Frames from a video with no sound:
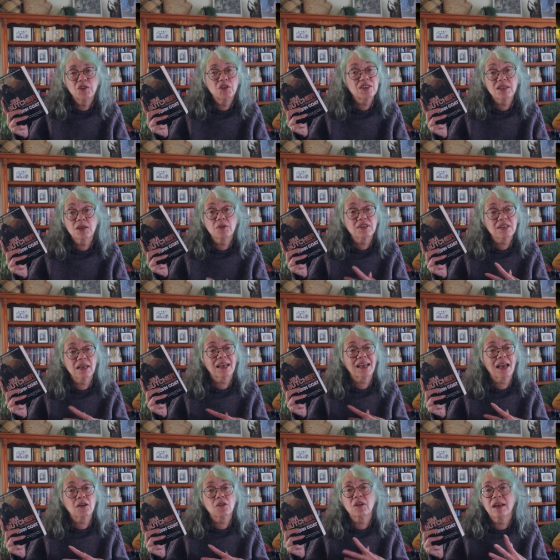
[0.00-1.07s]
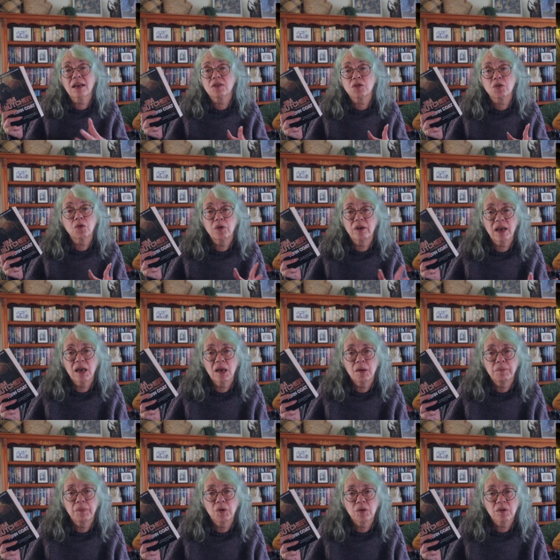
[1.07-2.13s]
you seriously cannot exclude
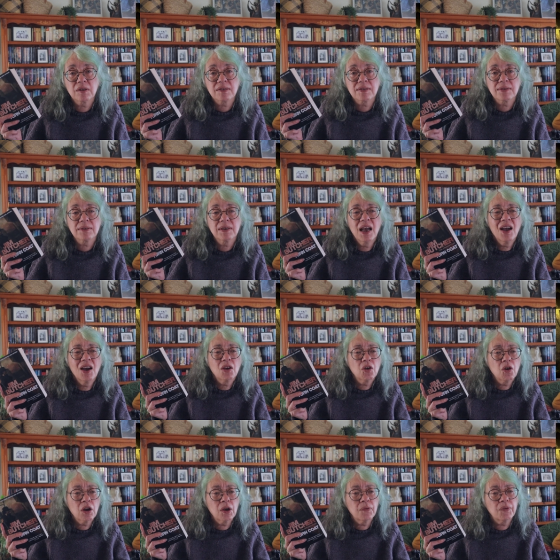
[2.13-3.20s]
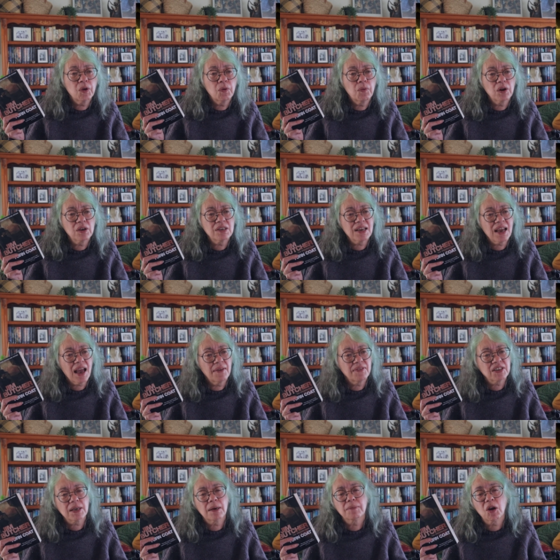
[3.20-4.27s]
any books. Not if you want to have
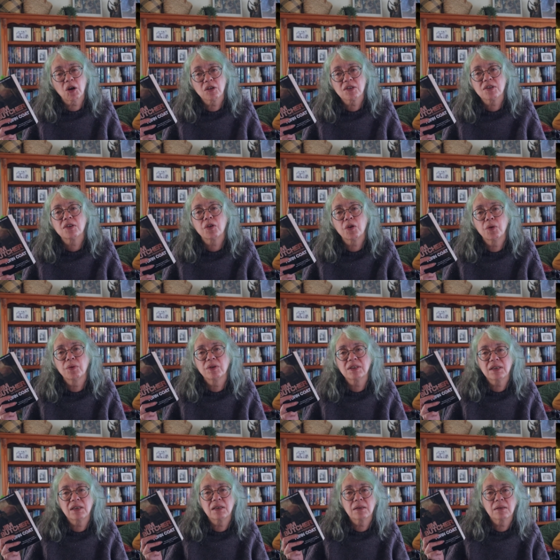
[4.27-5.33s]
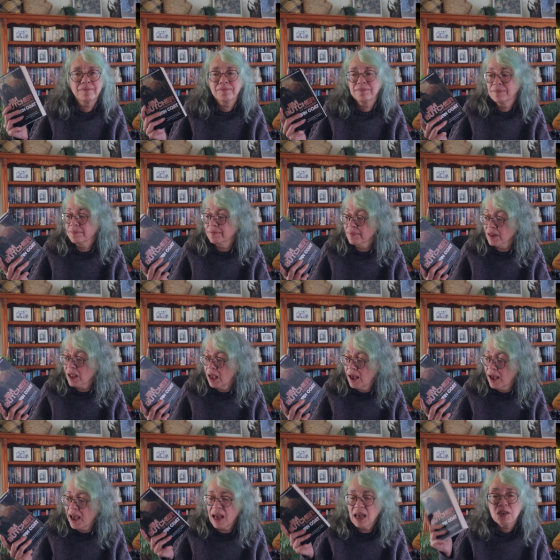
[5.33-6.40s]
some continuity.
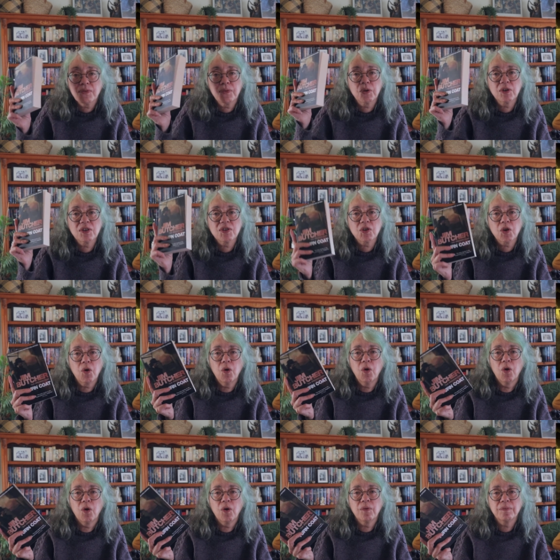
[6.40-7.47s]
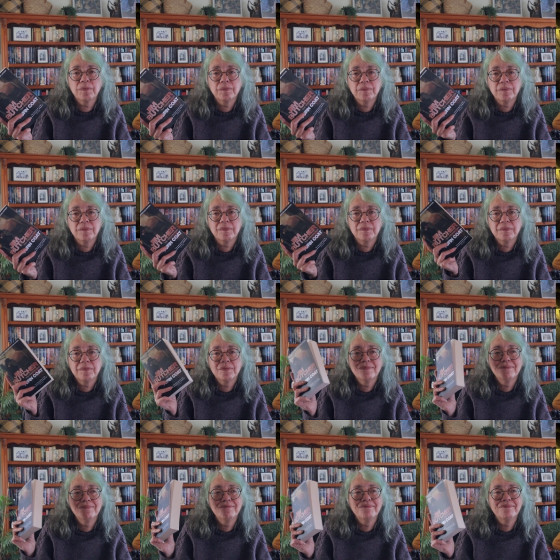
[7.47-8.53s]
As for a score,
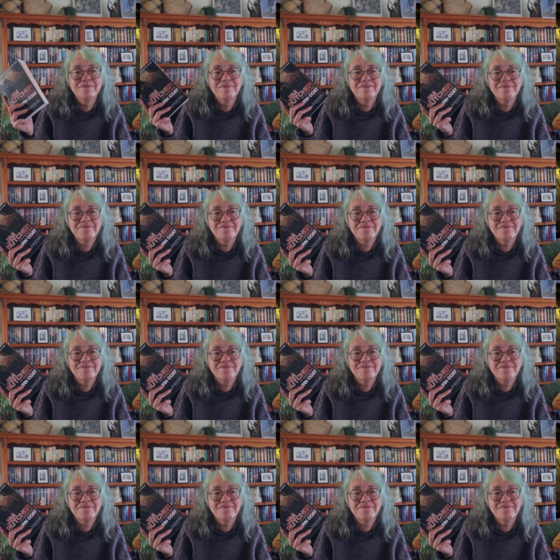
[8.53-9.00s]
hmm,